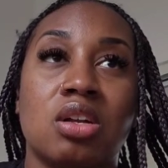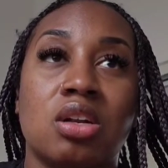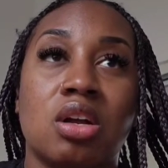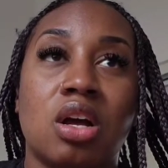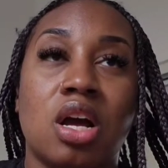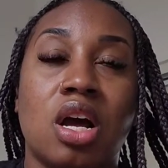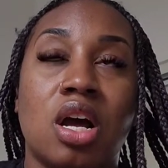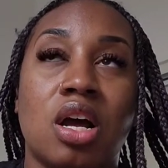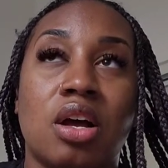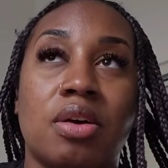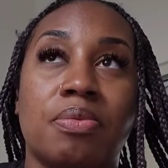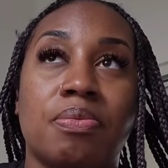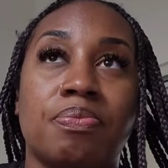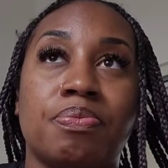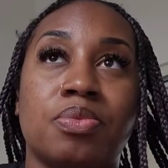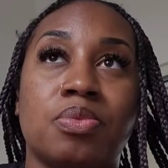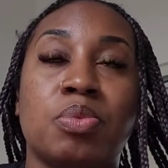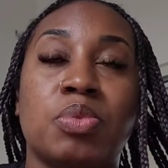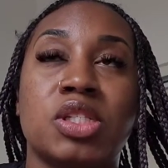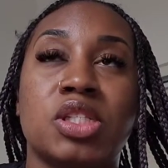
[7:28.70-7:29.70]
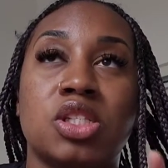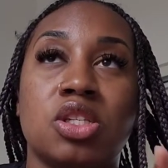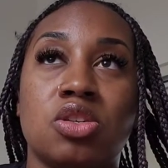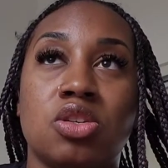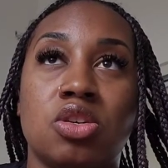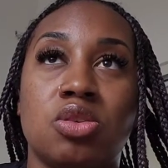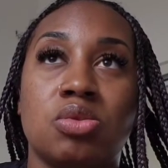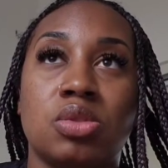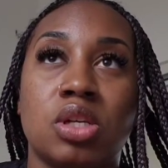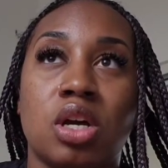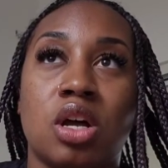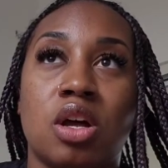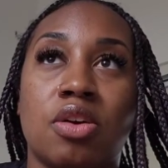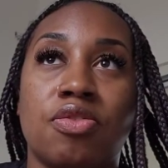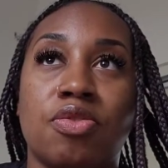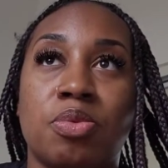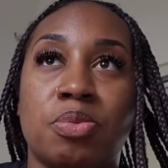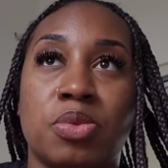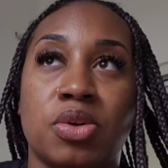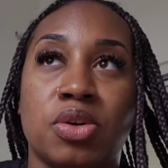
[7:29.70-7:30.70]
was to Utah
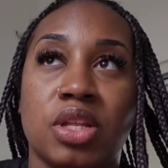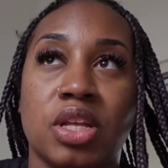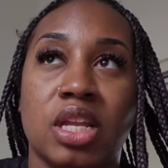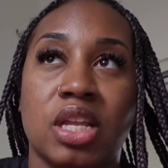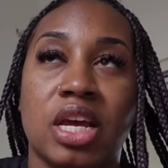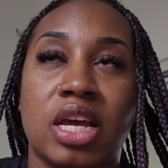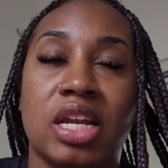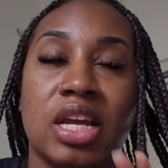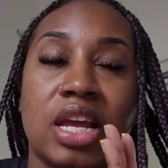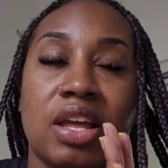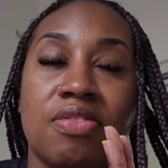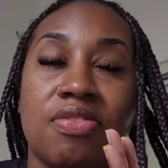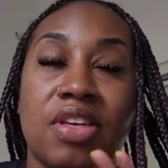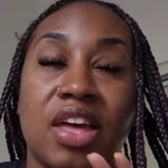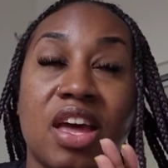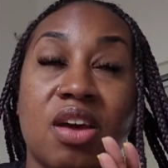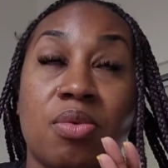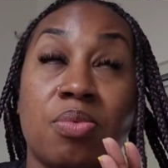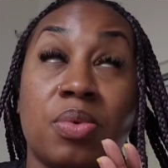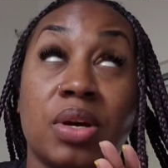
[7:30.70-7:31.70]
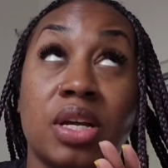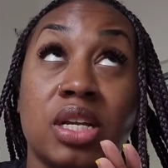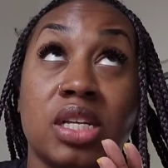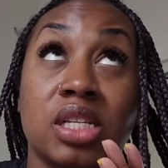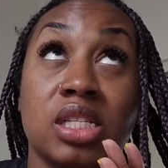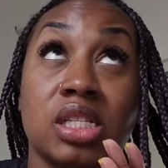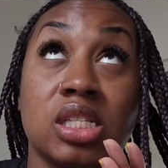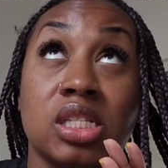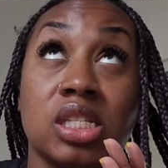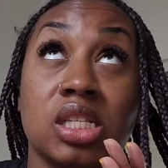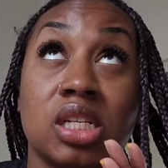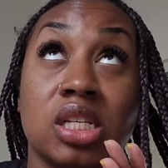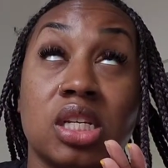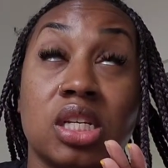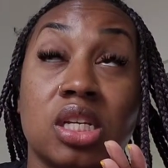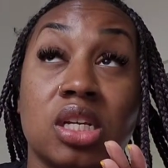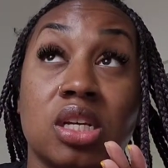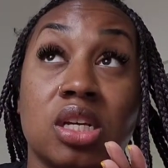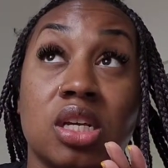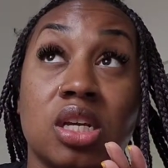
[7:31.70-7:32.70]
from North Carolina, and that was
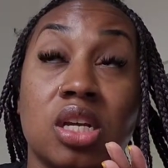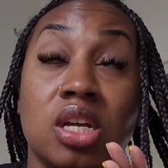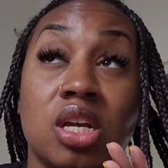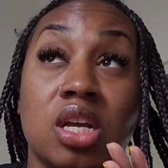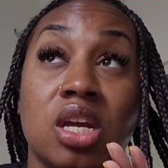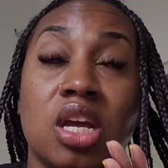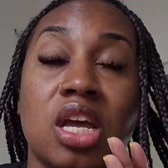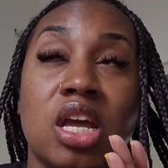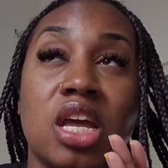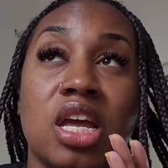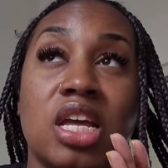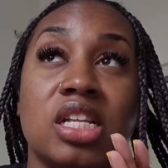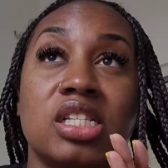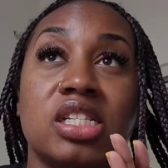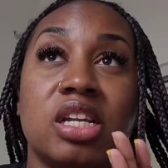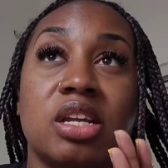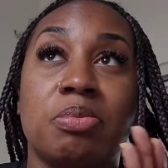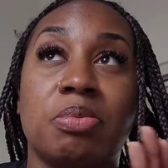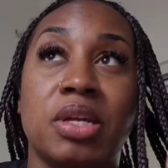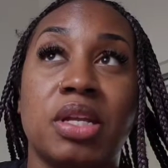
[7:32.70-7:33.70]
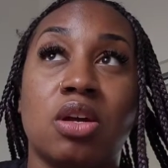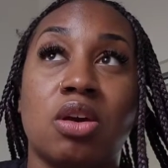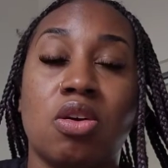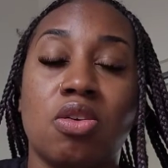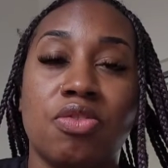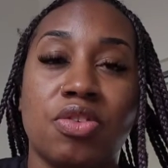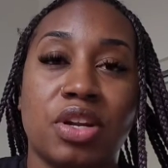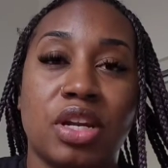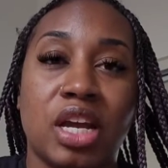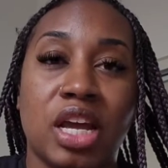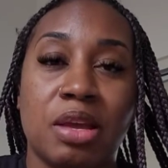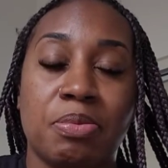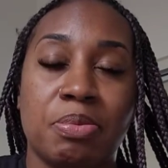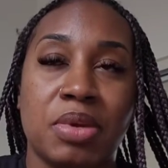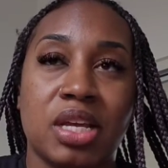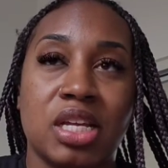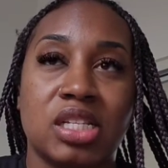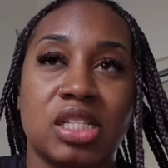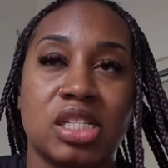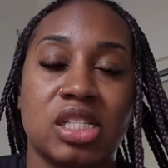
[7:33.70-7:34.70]
ended up being an overnight
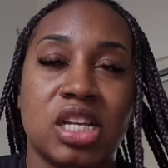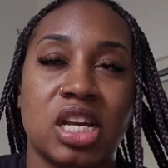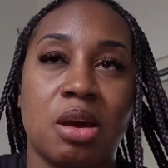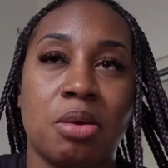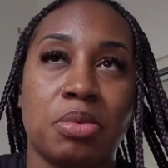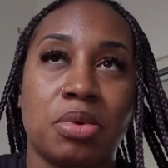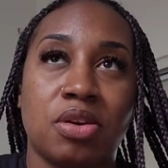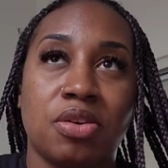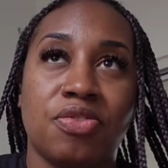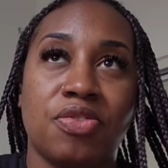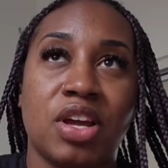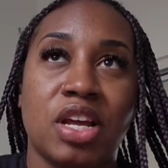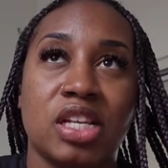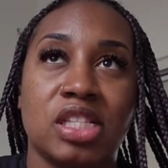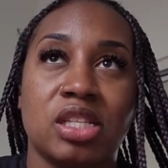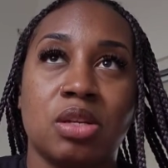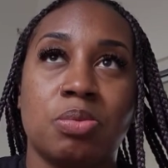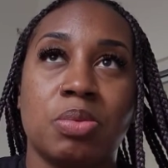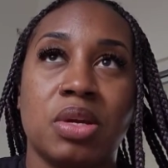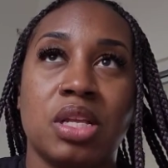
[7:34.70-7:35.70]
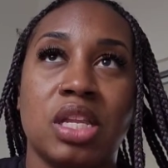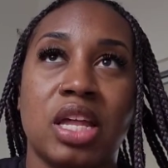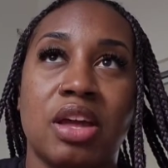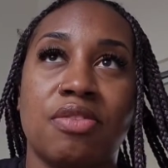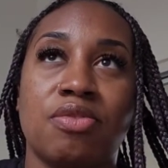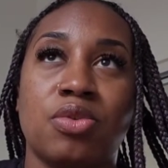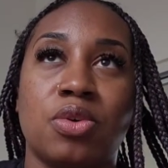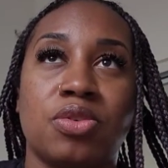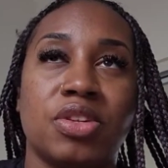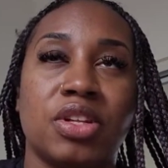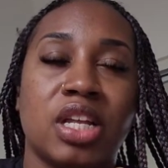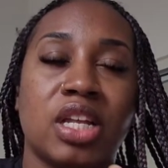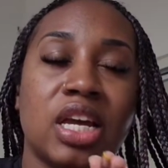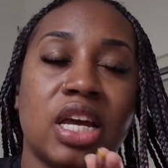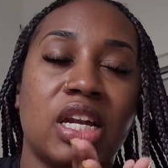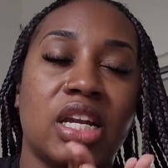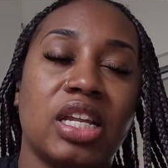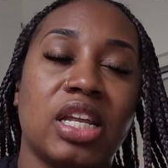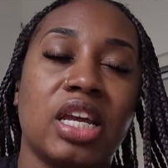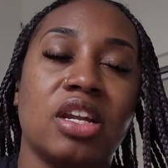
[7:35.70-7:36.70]
because of domino effect. That we left North
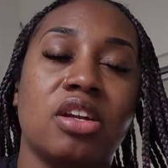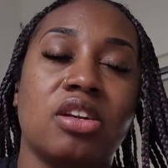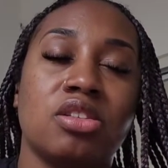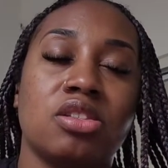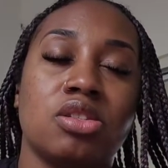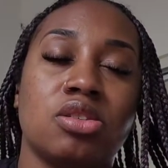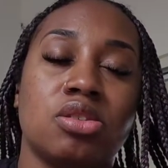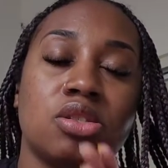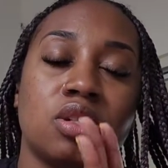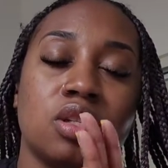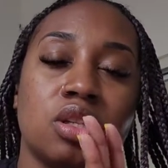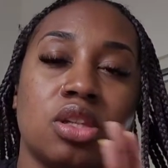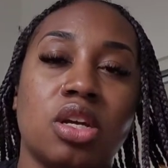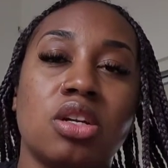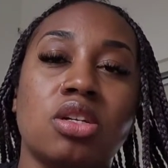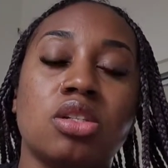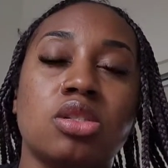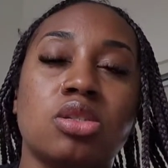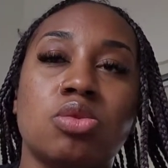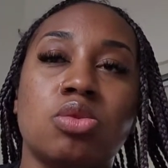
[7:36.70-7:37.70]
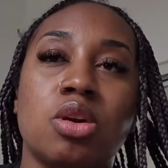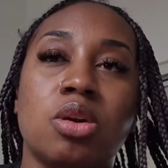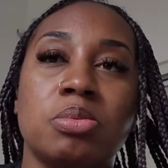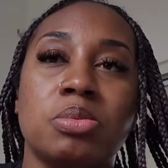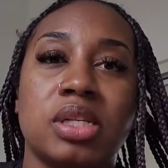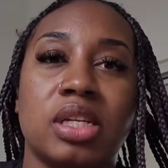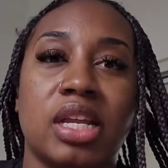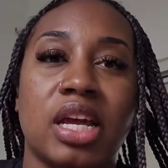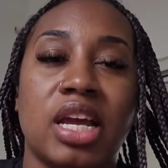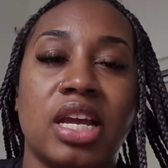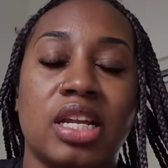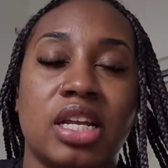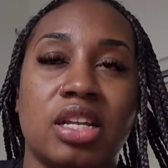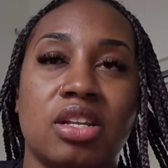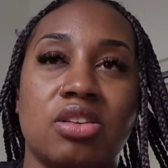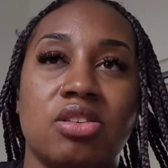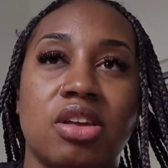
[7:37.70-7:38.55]
Carolina later due to thunderstorms and lightning.